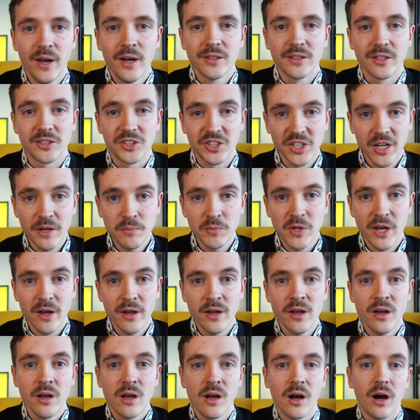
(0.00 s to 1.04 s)
The same
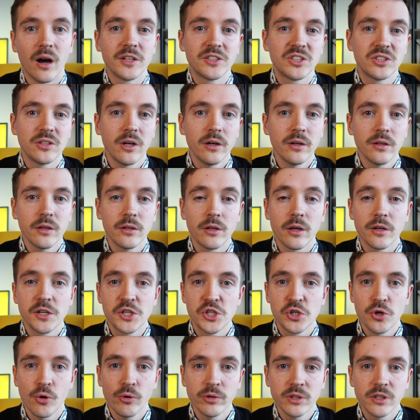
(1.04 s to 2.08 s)
day, I started a
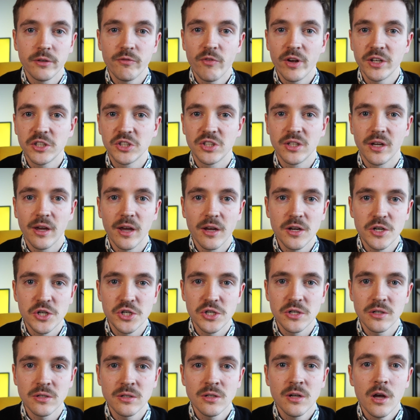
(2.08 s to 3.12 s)
short
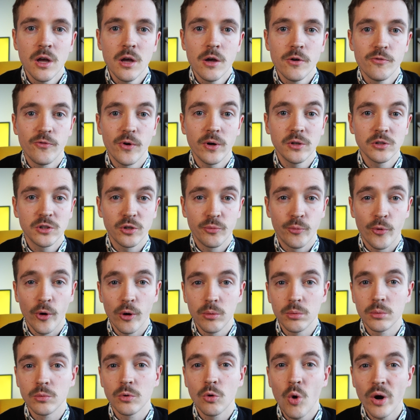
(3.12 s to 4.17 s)
investigation, found the
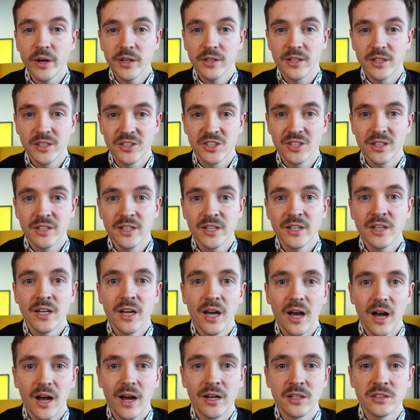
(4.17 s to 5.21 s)
problem quite easily
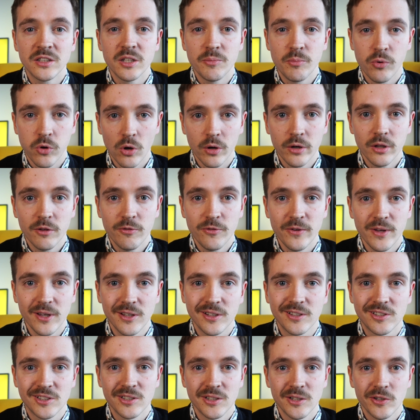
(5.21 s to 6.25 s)
and deployed a
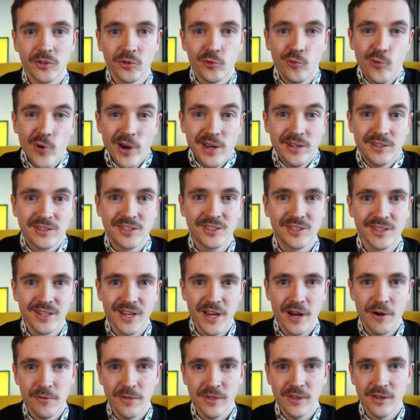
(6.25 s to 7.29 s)
fix. Great,
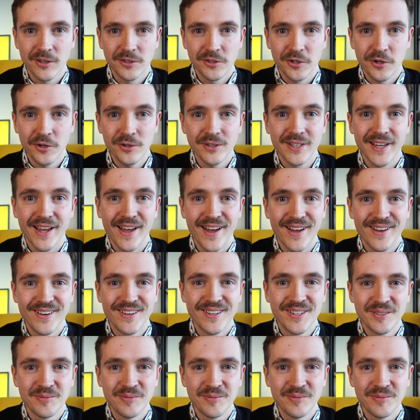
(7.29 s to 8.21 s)
everything's good again.